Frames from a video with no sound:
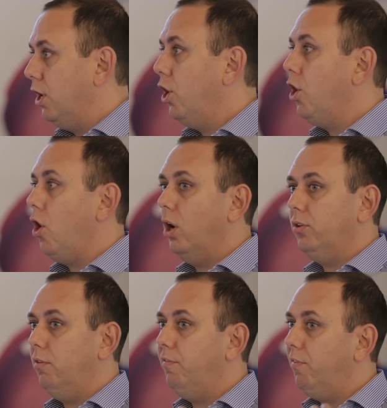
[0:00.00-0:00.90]
not
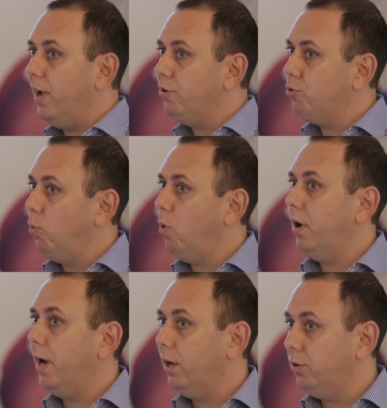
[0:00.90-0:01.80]
on
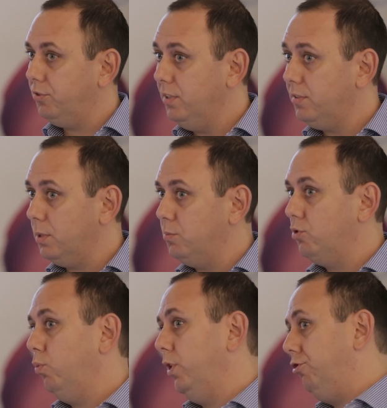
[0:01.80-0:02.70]
freshwater
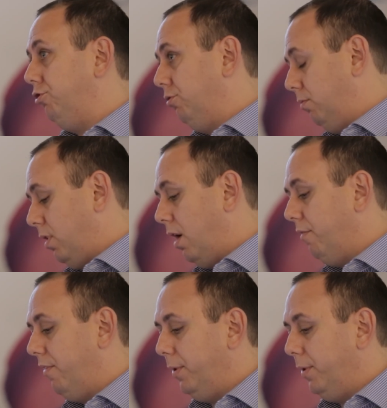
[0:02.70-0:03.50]
ecosystems, which are very